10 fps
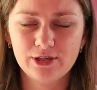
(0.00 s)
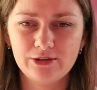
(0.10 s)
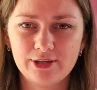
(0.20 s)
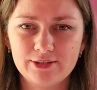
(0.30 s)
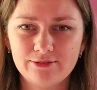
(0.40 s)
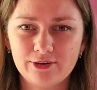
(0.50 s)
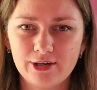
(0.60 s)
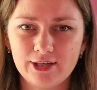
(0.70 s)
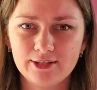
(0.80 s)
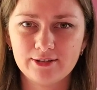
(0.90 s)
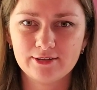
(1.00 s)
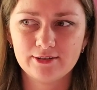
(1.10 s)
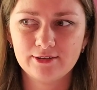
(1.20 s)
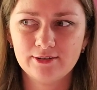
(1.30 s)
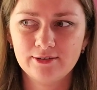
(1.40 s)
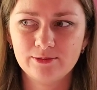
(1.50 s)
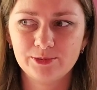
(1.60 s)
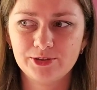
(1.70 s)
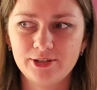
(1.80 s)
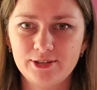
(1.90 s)
I already forgot
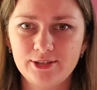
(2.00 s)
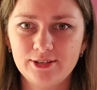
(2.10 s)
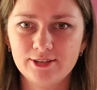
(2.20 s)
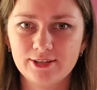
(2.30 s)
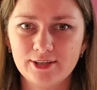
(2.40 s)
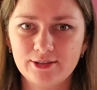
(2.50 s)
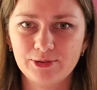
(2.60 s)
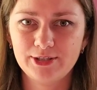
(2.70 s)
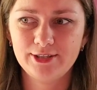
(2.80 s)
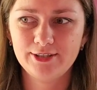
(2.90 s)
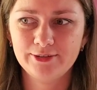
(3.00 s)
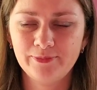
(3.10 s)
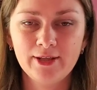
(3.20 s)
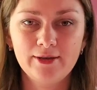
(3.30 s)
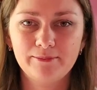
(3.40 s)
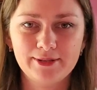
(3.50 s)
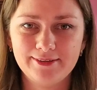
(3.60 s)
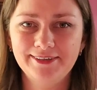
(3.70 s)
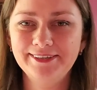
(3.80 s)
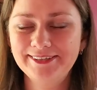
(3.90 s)
what I did and how I did. But
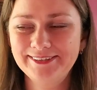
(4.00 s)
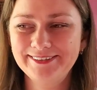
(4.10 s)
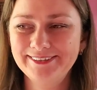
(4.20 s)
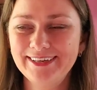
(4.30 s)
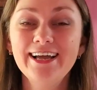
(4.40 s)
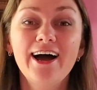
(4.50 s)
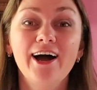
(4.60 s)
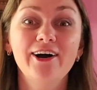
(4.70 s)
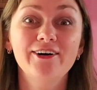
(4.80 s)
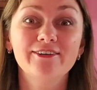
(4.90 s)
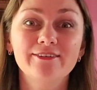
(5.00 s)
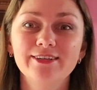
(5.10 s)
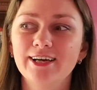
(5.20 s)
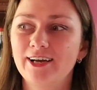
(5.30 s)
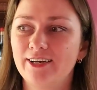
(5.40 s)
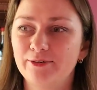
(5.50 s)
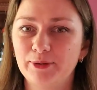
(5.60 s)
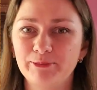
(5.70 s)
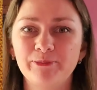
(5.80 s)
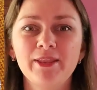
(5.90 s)
yeah, I
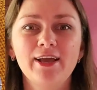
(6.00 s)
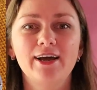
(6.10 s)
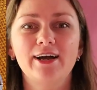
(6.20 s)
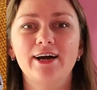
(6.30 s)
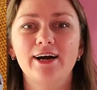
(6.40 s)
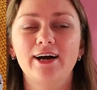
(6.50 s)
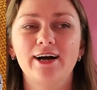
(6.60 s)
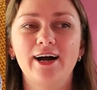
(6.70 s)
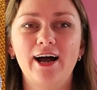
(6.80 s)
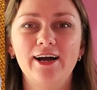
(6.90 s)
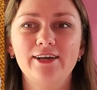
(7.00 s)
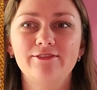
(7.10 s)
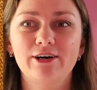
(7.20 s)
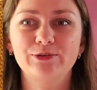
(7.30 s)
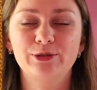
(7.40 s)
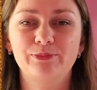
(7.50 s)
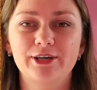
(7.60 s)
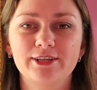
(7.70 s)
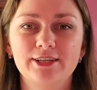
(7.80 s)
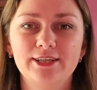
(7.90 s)
remember. I found a
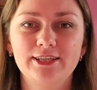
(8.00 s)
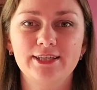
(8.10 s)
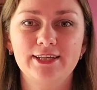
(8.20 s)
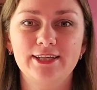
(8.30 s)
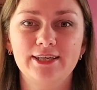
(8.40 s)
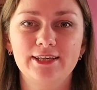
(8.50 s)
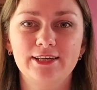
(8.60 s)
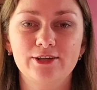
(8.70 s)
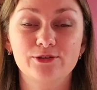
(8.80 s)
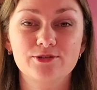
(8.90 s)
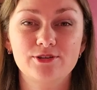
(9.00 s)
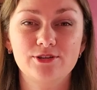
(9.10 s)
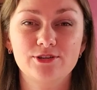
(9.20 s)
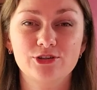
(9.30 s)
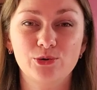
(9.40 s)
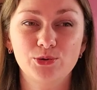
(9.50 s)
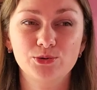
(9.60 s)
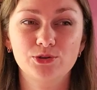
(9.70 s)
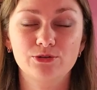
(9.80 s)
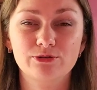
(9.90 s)
pattern in a
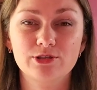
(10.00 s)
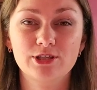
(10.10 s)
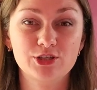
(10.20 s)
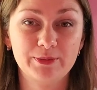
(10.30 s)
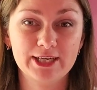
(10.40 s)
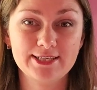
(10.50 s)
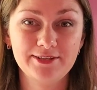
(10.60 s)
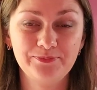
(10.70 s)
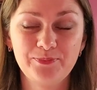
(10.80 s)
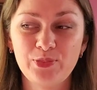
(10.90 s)
old cross stitch magazine.